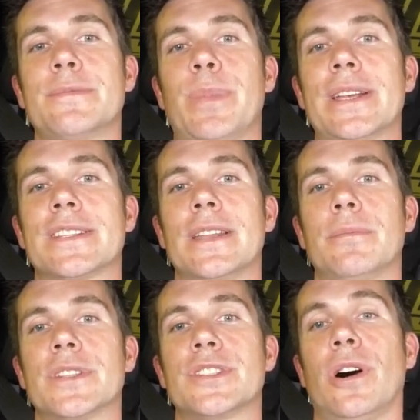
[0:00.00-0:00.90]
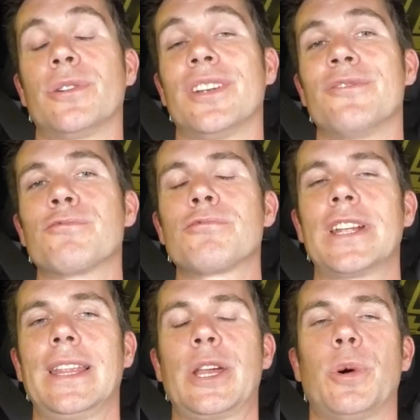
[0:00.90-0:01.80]
base numbers dialed in
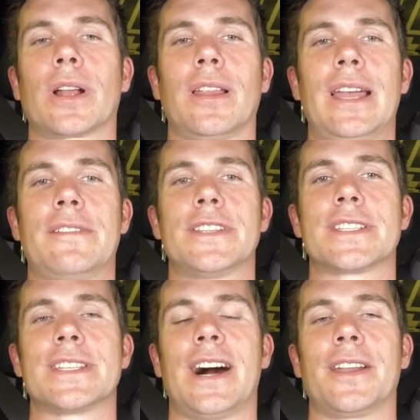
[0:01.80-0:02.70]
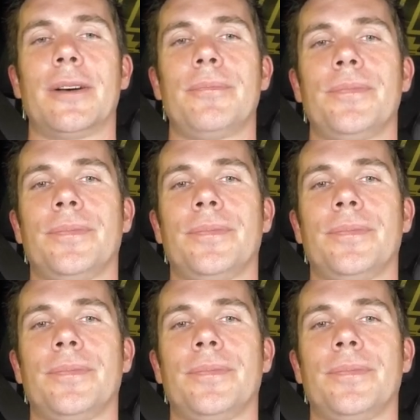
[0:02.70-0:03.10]
really quickly after startup.